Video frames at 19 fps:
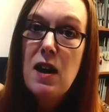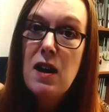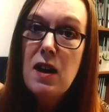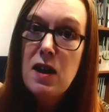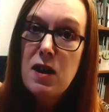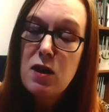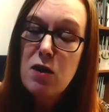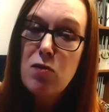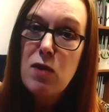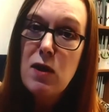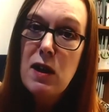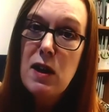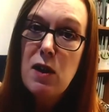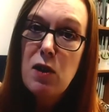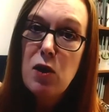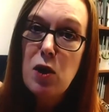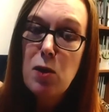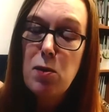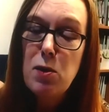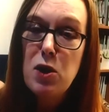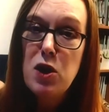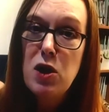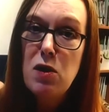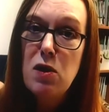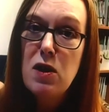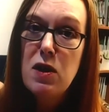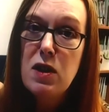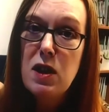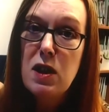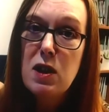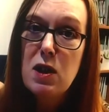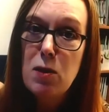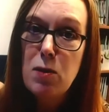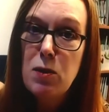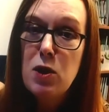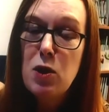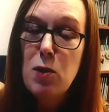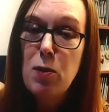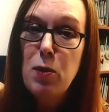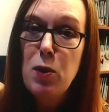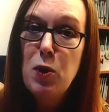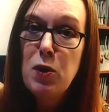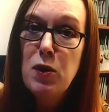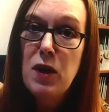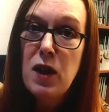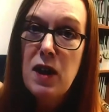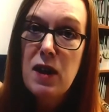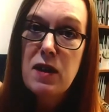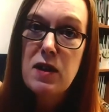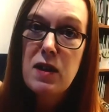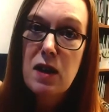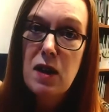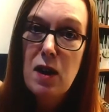it's a really good opportunity to put that